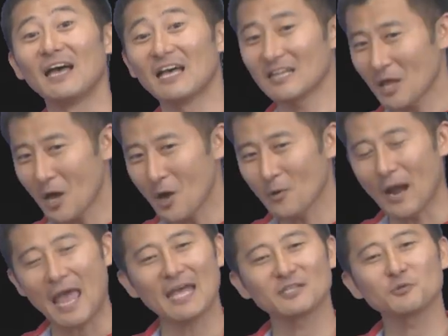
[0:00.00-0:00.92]
Hello
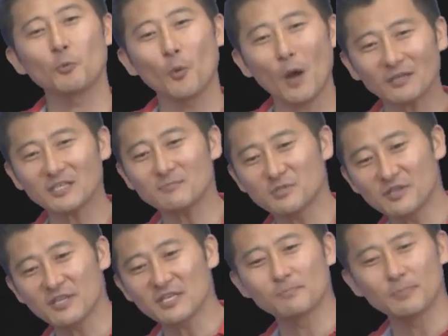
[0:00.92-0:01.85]
and welcome to
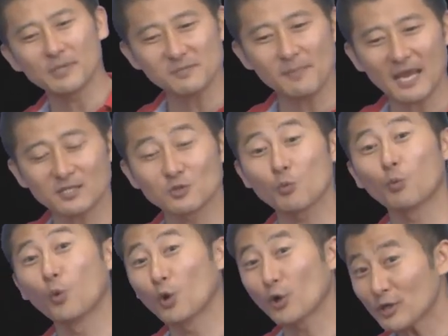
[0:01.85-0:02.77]
this Bizmates
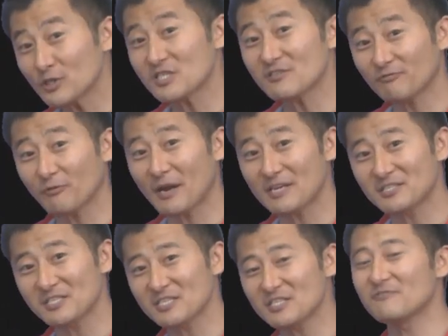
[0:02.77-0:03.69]
Words and
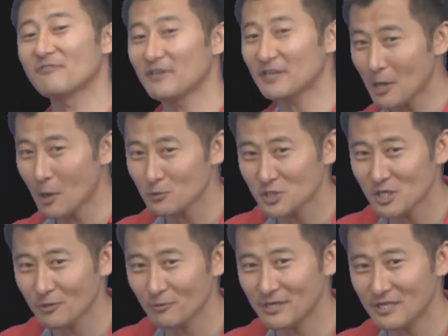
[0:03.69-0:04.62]
Phrases video
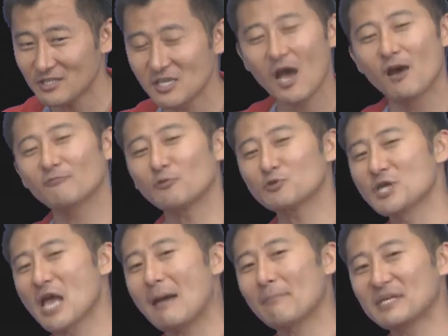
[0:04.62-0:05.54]
series for
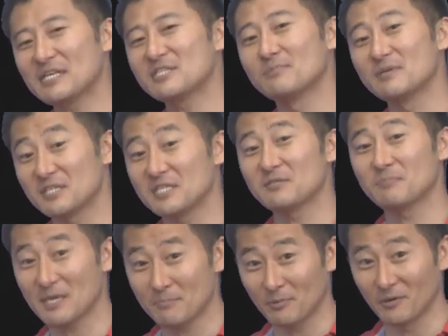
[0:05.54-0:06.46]
Japanese business
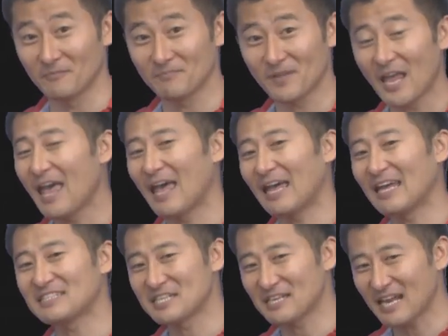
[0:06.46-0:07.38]
people.
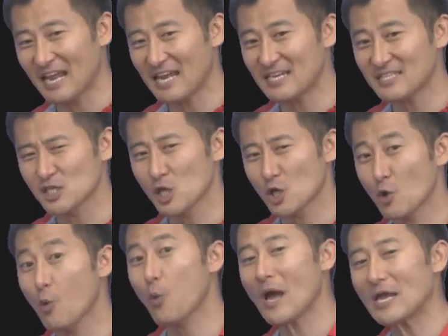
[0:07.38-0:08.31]
And today's
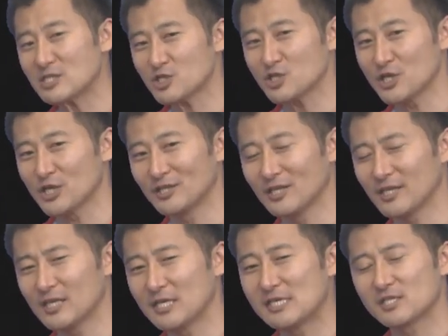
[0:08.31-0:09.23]
question
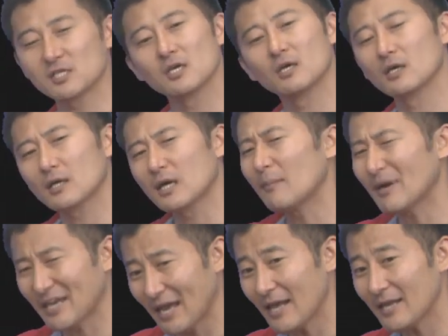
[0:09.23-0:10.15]
is, come
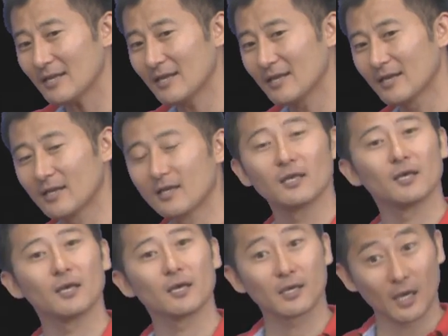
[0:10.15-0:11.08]
again?
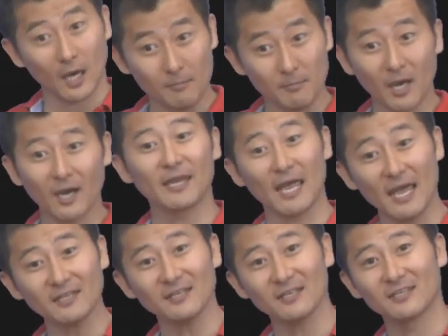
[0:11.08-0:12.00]
Come
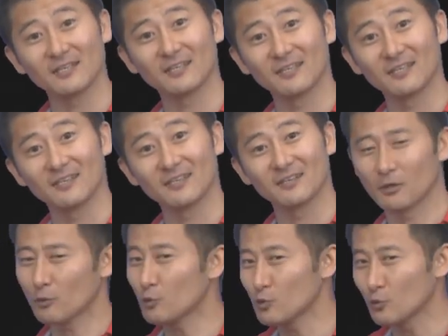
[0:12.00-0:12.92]
again?
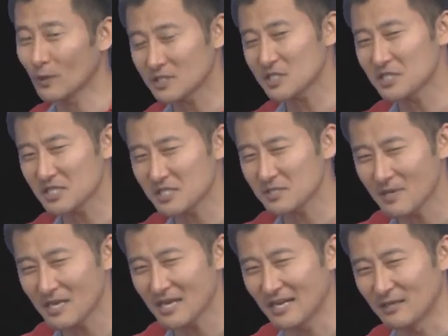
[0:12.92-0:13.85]
Ooh, what does this
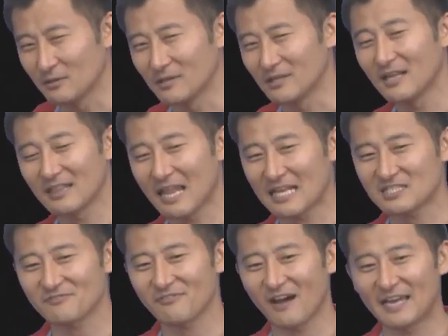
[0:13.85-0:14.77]
mean?
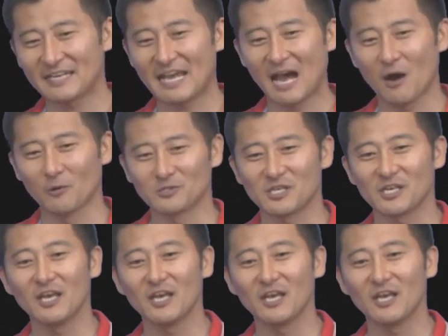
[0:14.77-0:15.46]
Let's find out.